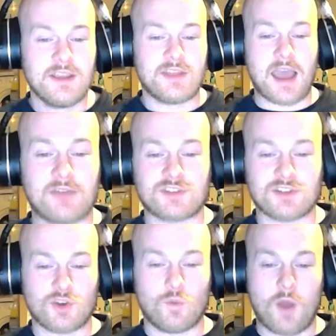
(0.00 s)
they
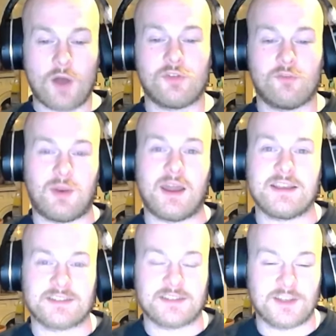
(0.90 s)
such a wealth of
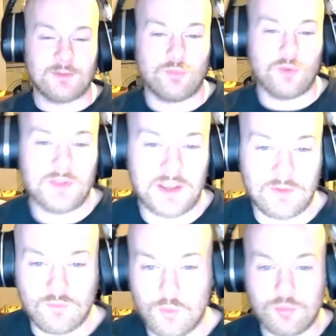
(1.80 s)
players that they
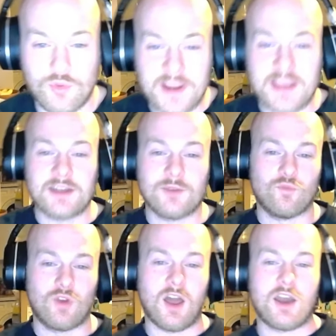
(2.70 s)
can bring in and
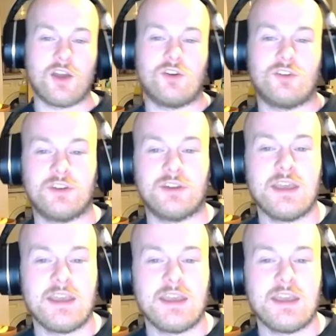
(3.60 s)
rely on, and